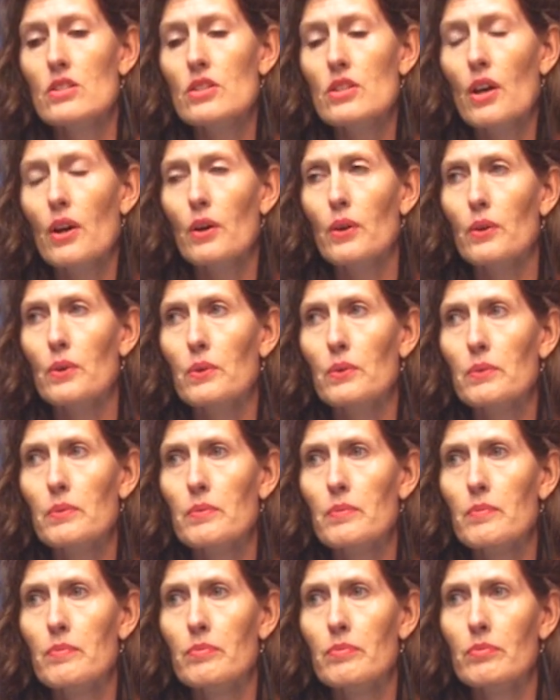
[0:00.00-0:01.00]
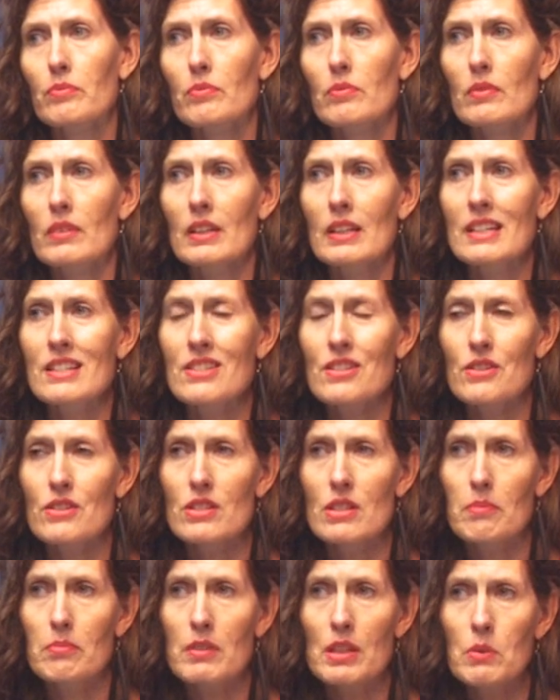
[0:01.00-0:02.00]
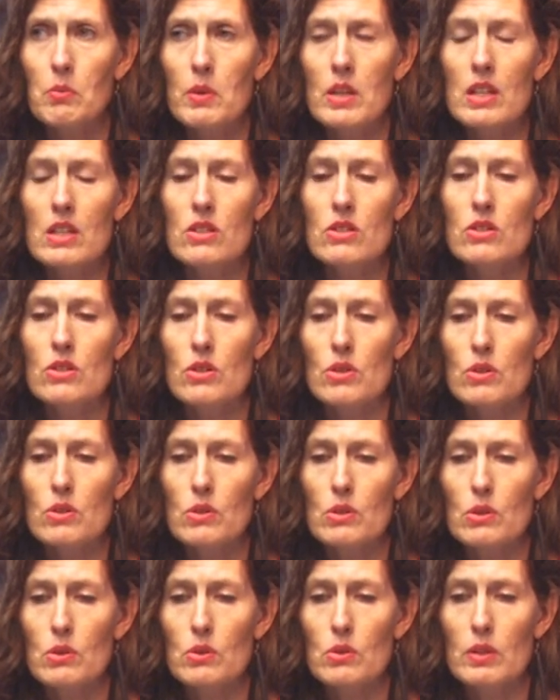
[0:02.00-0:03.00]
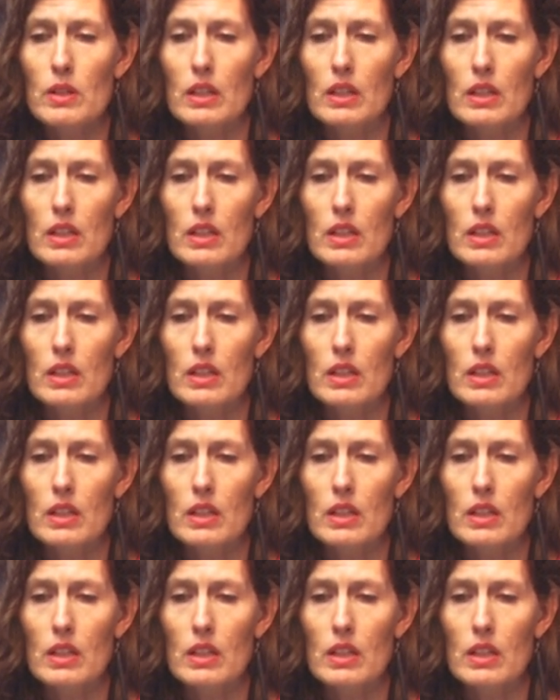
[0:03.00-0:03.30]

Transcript: So is there something we can do